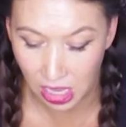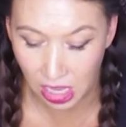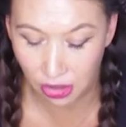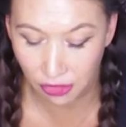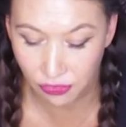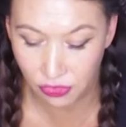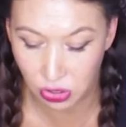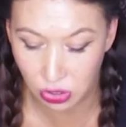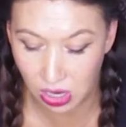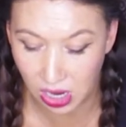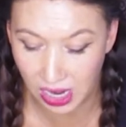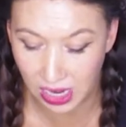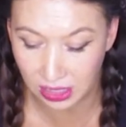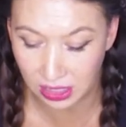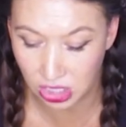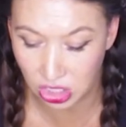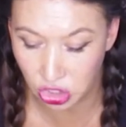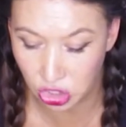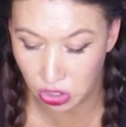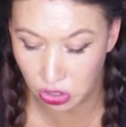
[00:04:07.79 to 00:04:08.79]
If you
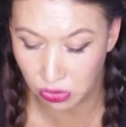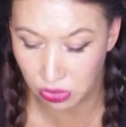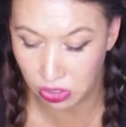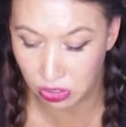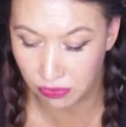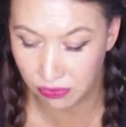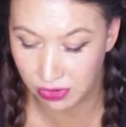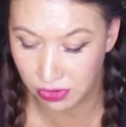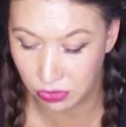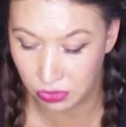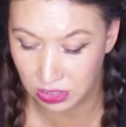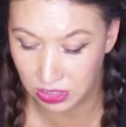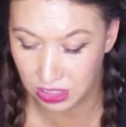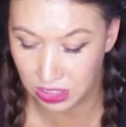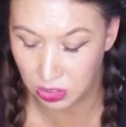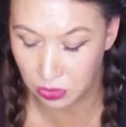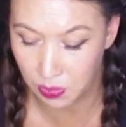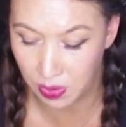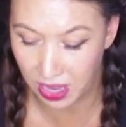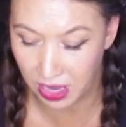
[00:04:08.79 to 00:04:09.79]
kindly show your viewers
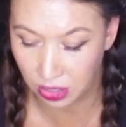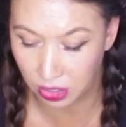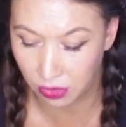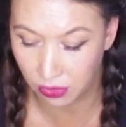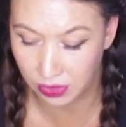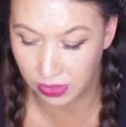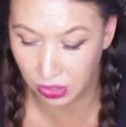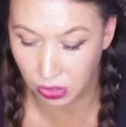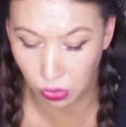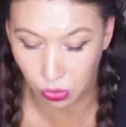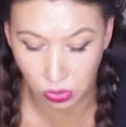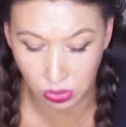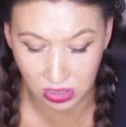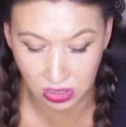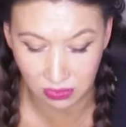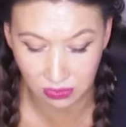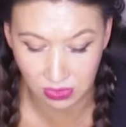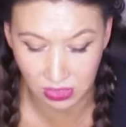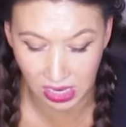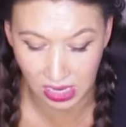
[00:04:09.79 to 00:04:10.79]
this pack over the
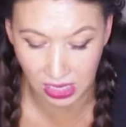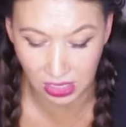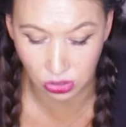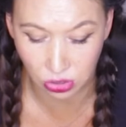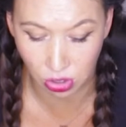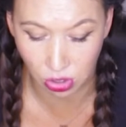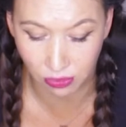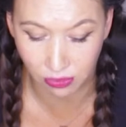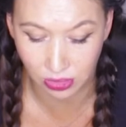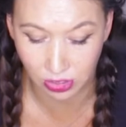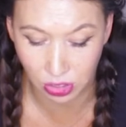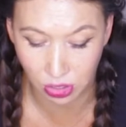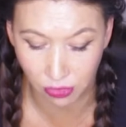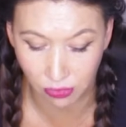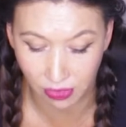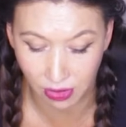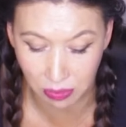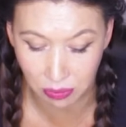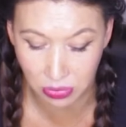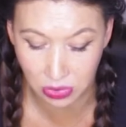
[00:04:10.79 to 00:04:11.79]
course of days over
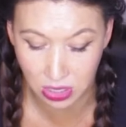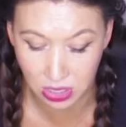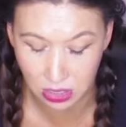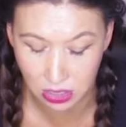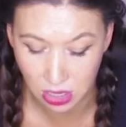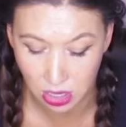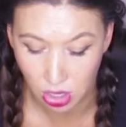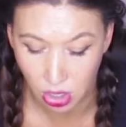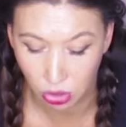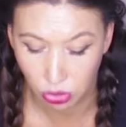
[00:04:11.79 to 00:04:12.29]
November,